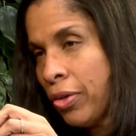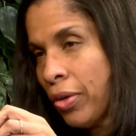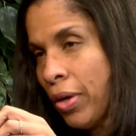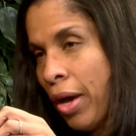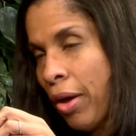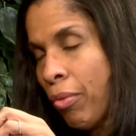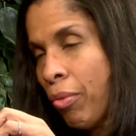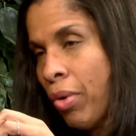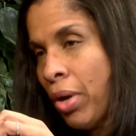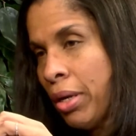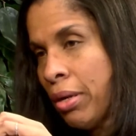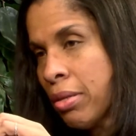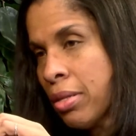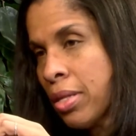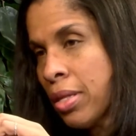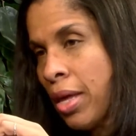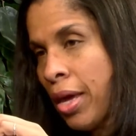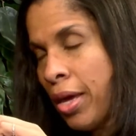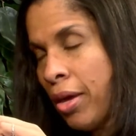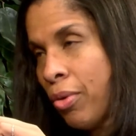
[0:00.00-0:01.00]
I want to
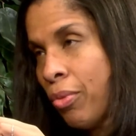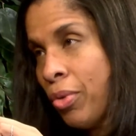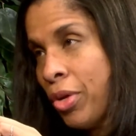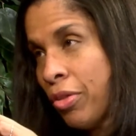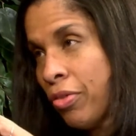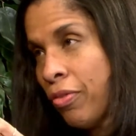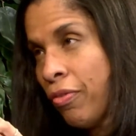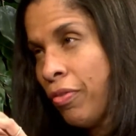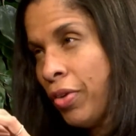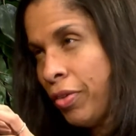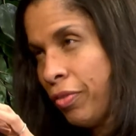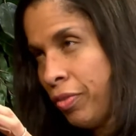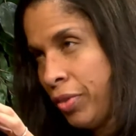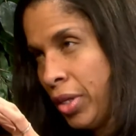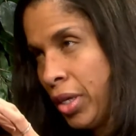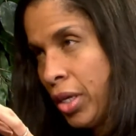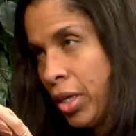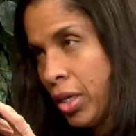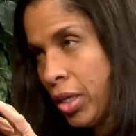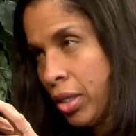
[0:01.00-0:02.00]
say it was
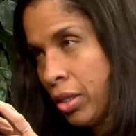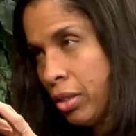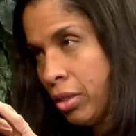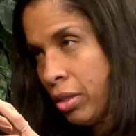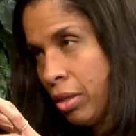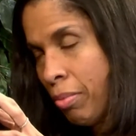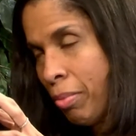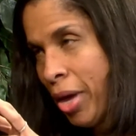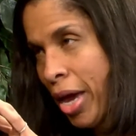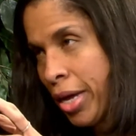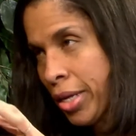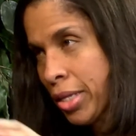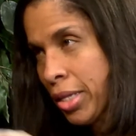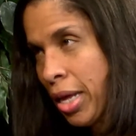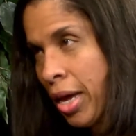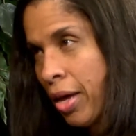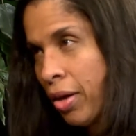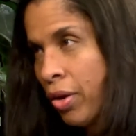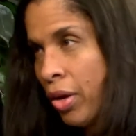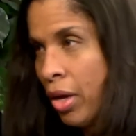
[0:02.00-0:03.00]
50 to max
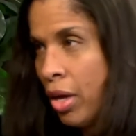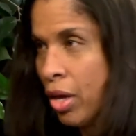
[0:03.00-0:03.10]
out.